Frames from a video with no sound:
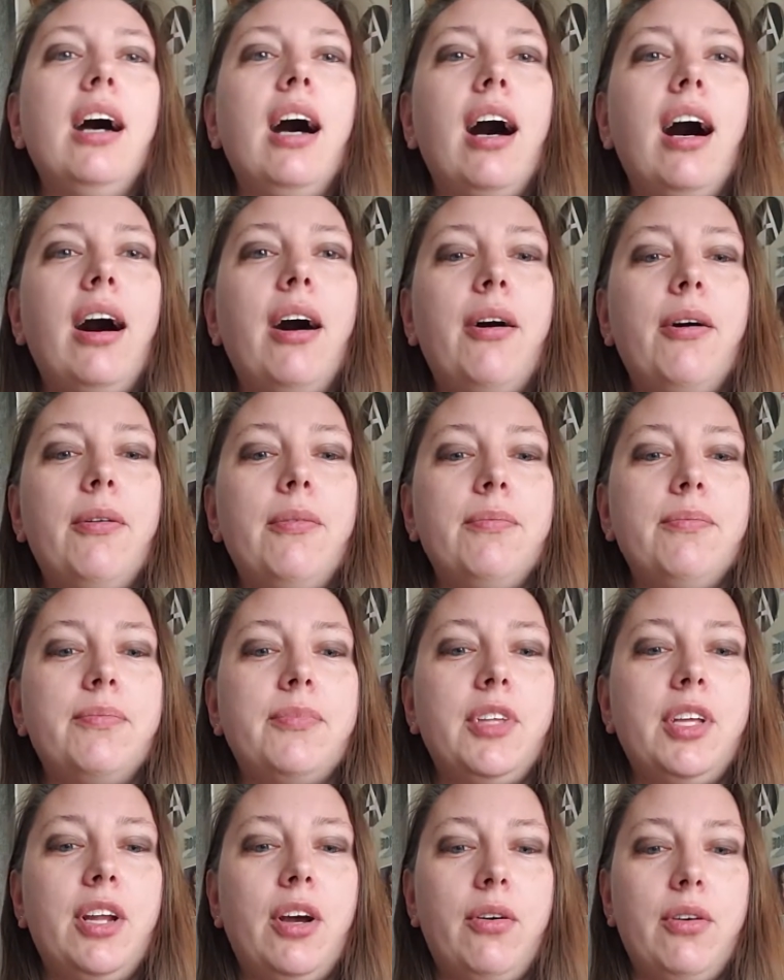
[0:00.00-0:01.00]

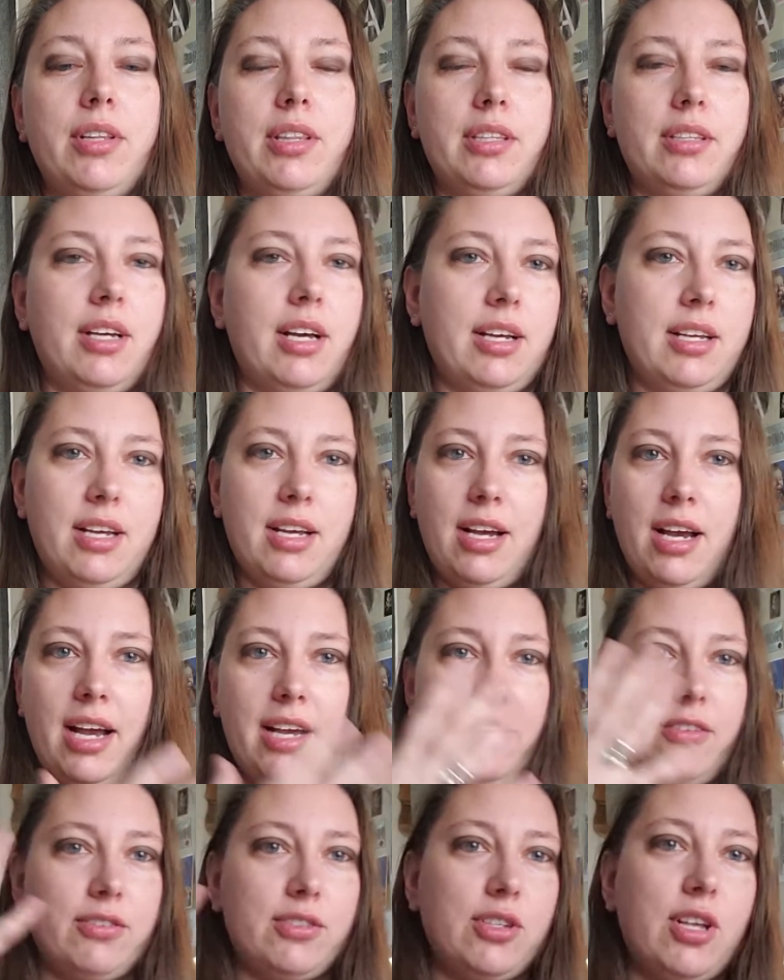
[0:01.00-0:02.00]
You know, and I
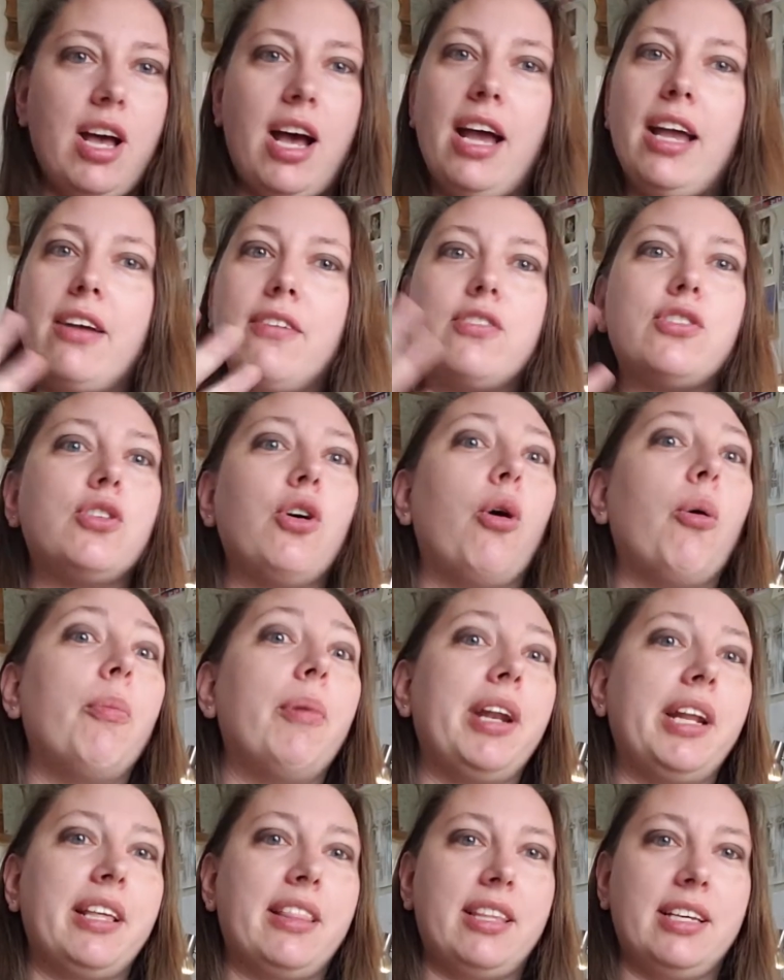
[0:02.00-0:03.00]
have so
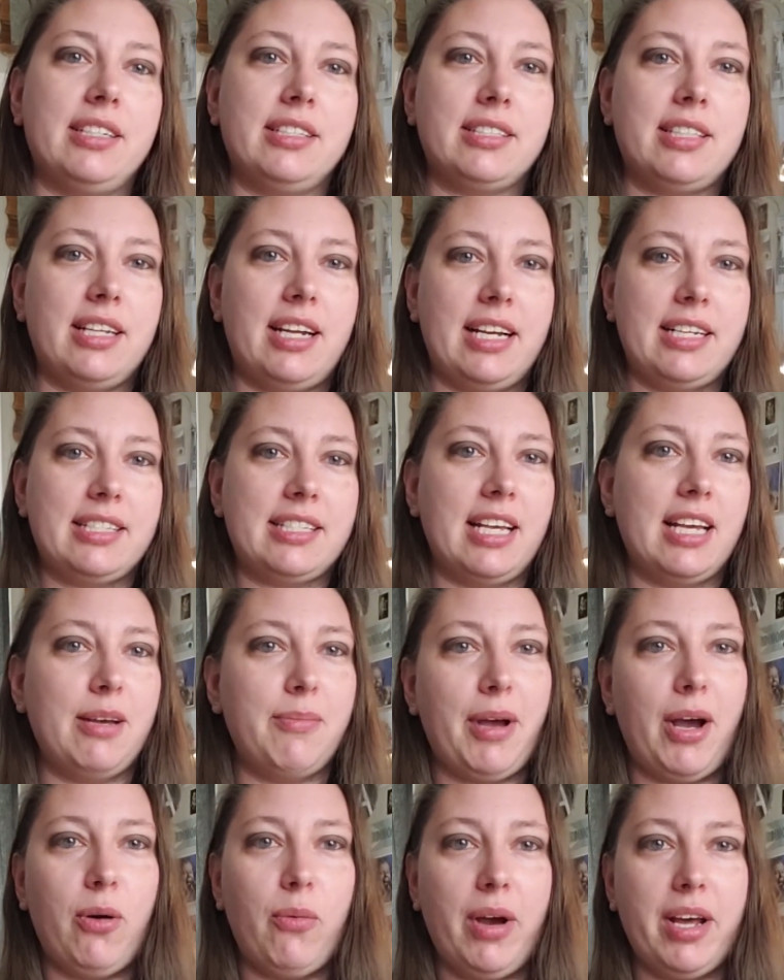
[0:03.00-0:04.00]
many things that I say
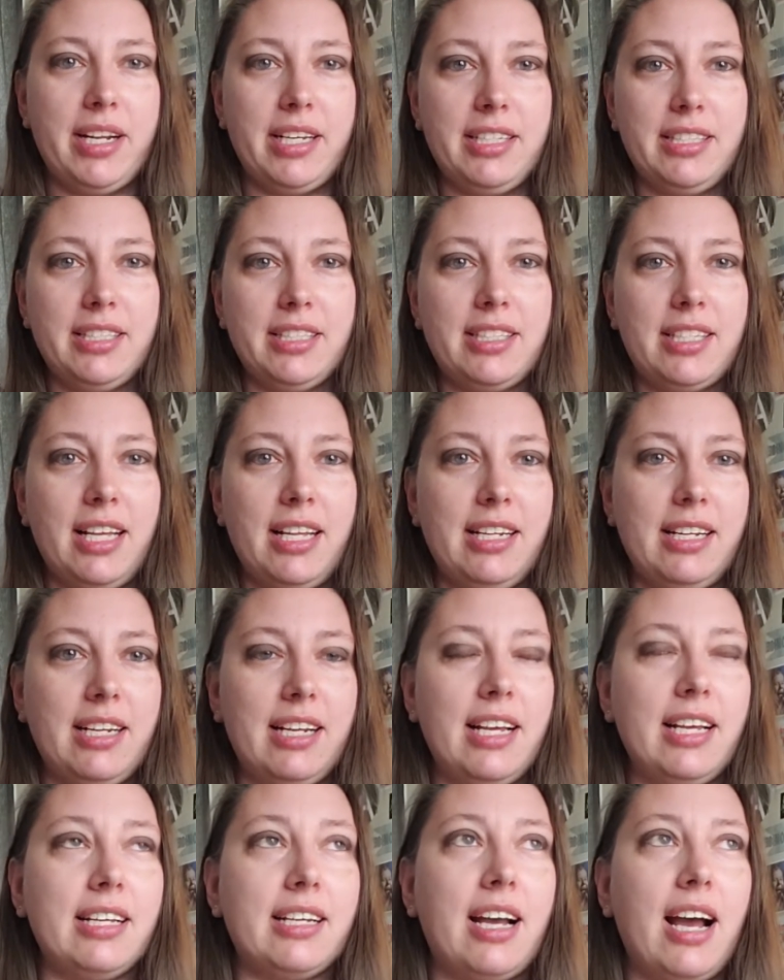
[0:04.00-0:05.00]
about weddings, and
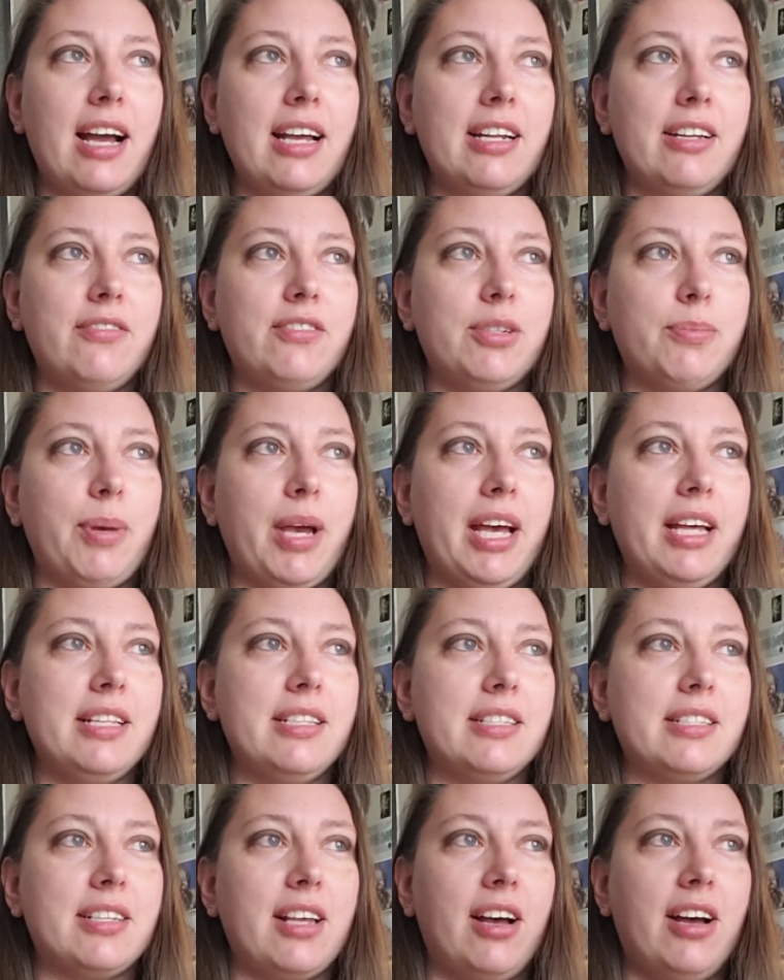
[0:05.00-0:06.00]
it kind of
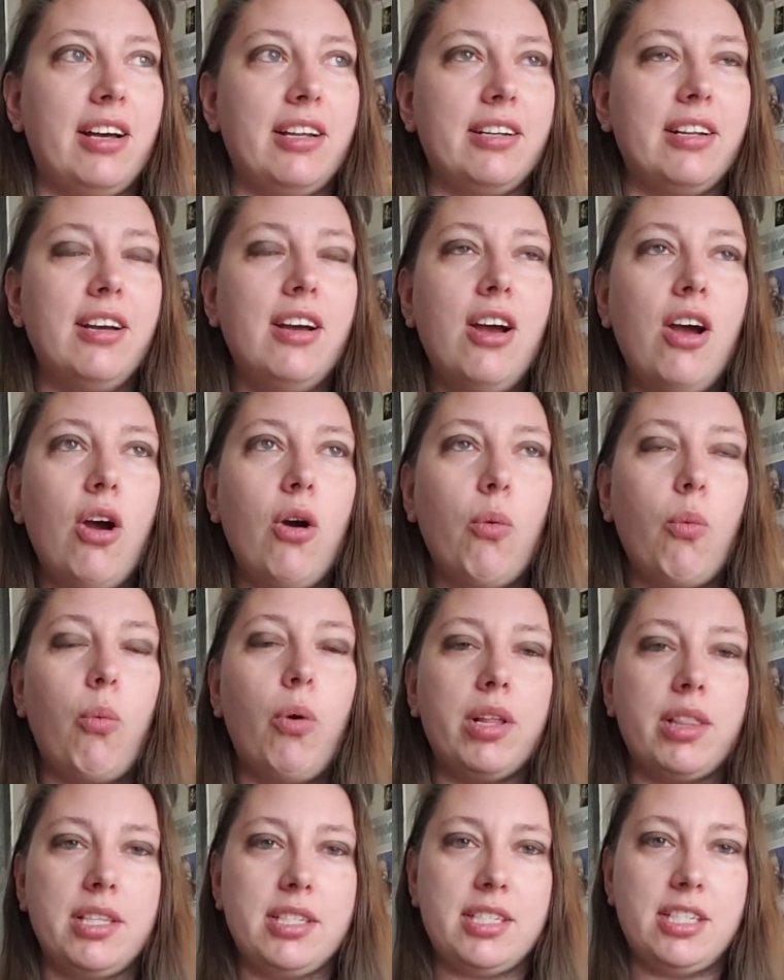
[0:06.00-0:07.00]
depends on
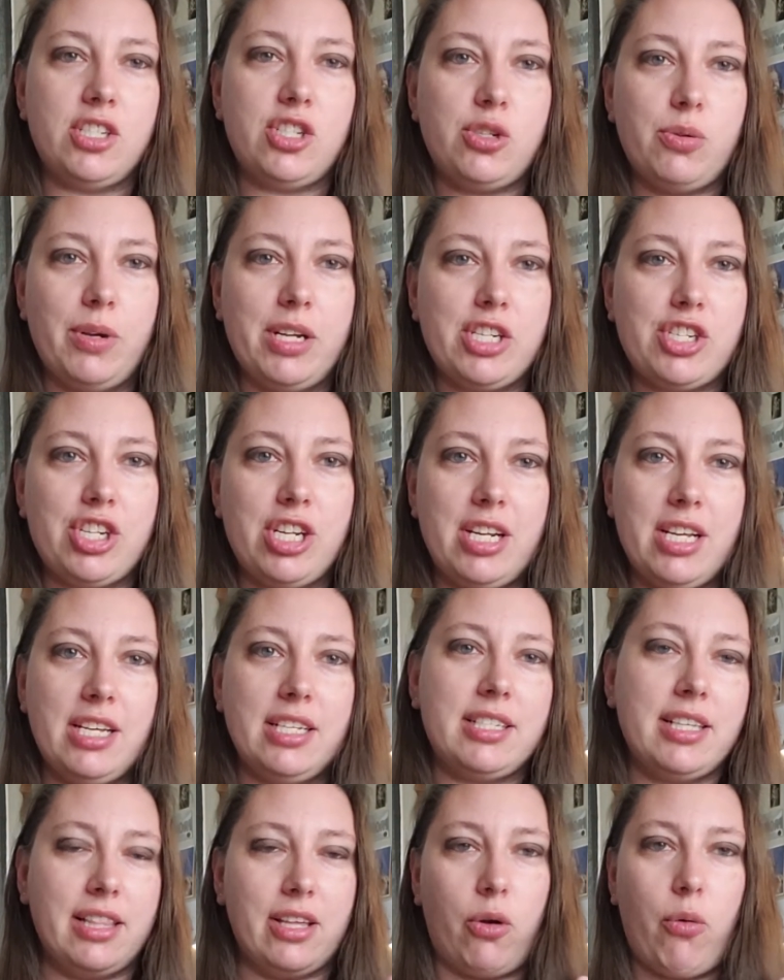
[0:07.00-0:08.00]
what the situation
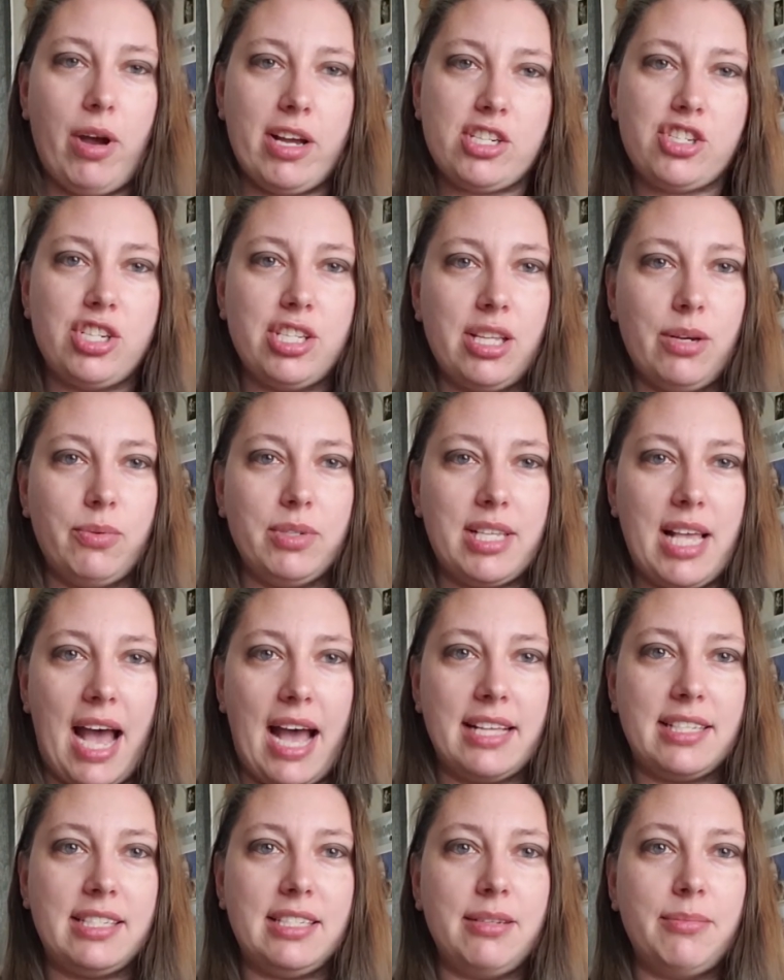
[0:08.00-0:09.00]
is and the question that was
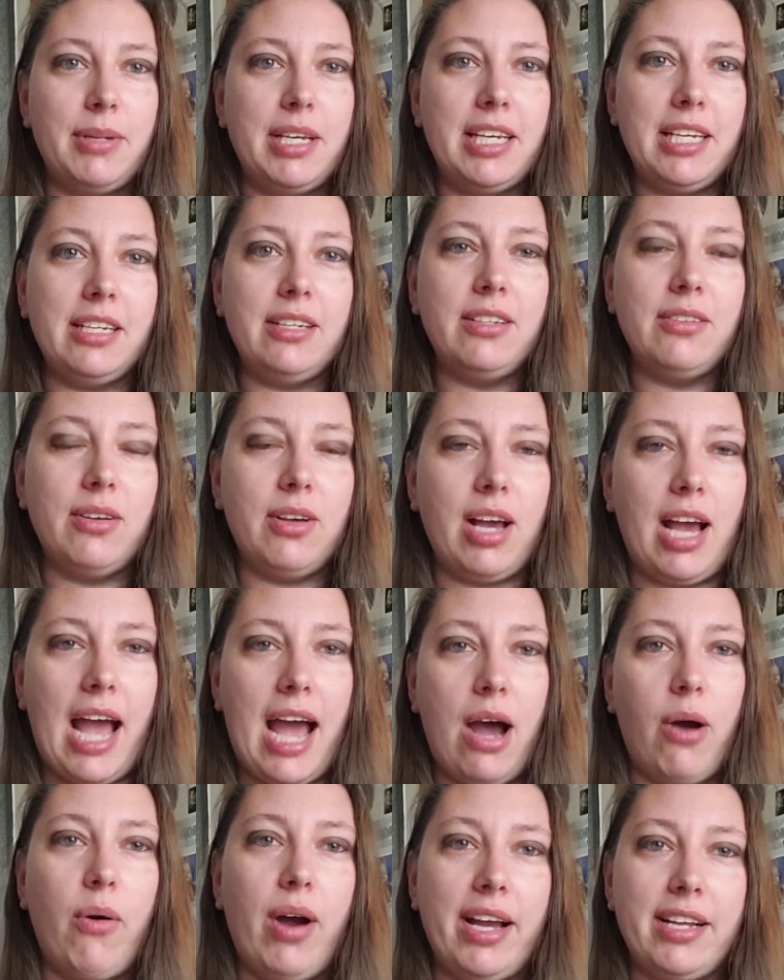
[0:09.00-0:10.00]
asked to me,
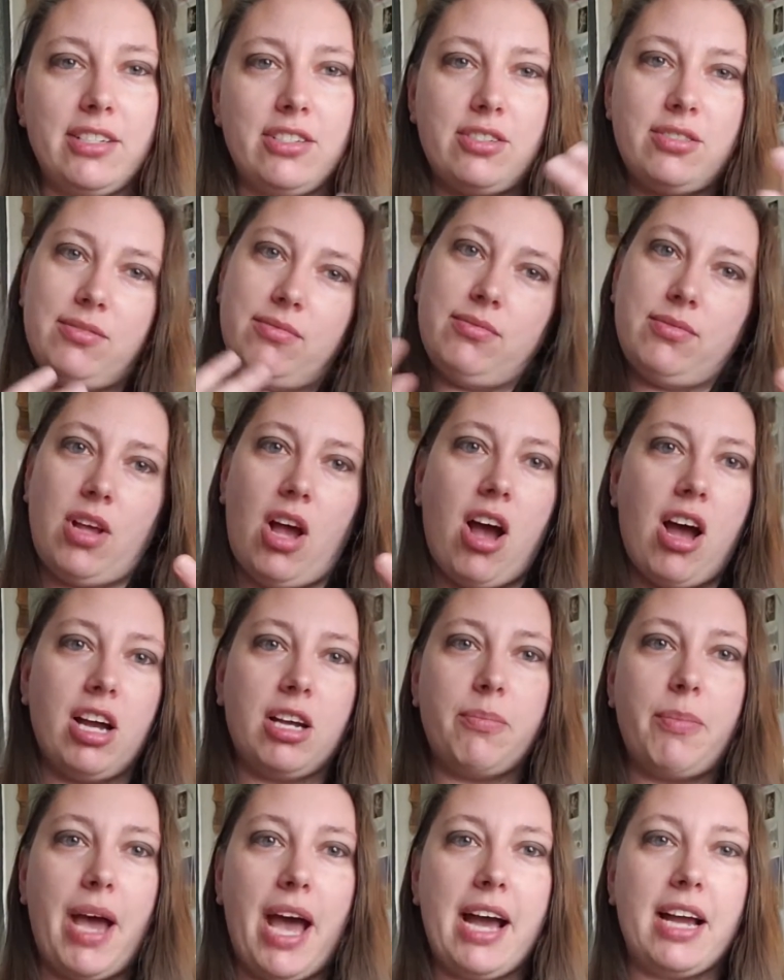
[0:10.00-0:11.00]
how I
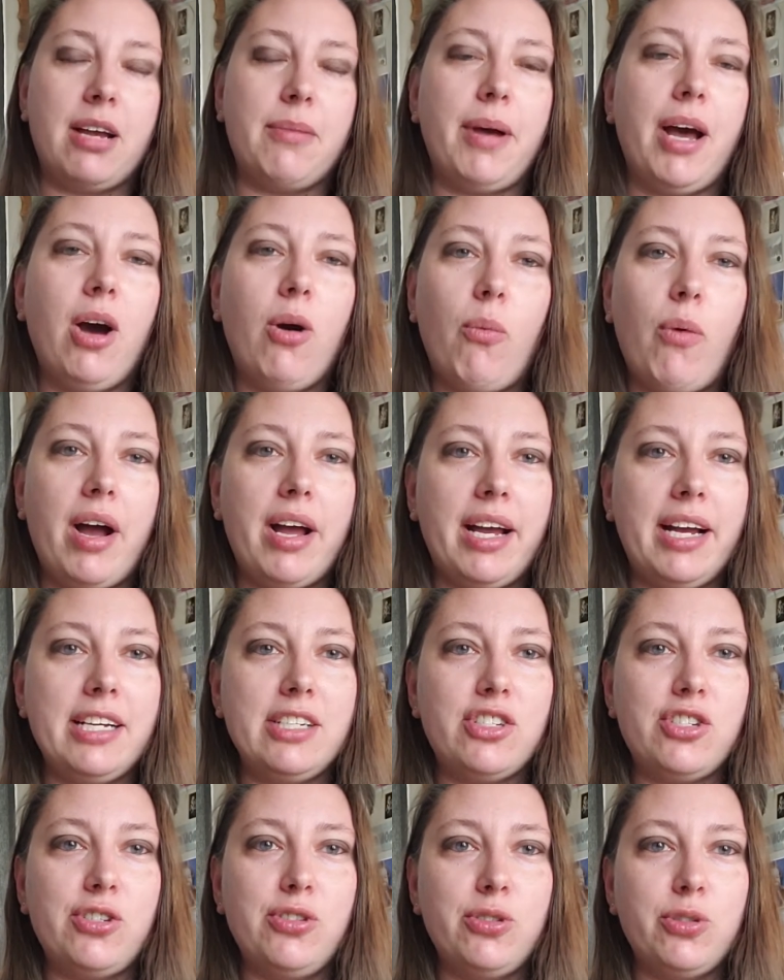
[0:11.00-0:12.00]
talk back about why I
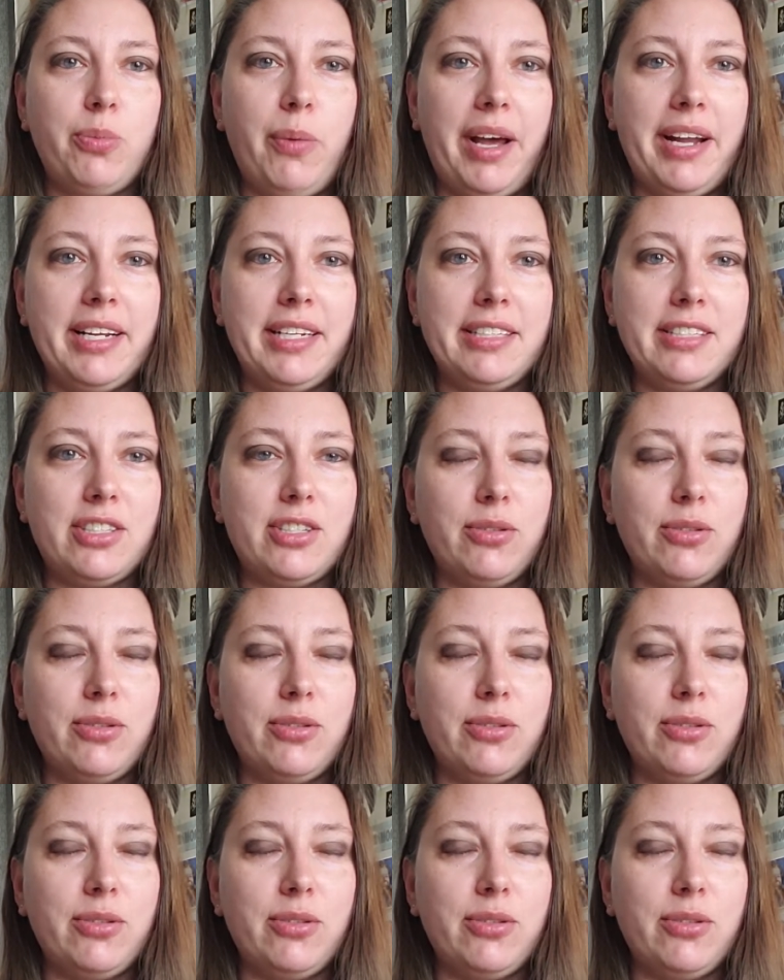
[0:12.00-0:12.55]
choose weddings.